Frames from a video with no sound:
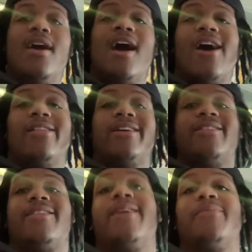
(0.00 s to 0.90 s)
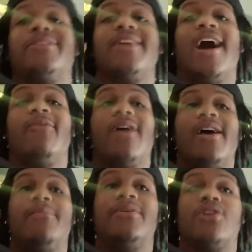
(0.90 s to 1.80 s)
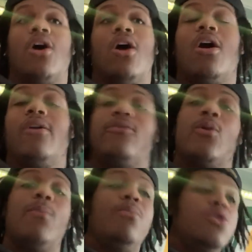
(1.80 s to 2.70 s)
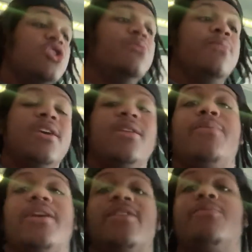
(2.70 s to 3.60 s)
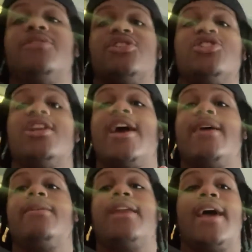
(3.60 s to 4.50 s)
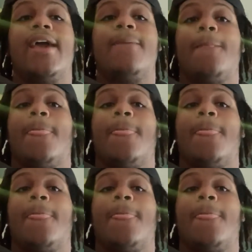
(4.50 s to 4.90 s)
I'd like to thank Ms. Conrad and Ms. Hall for pushing me to be in the position I am today.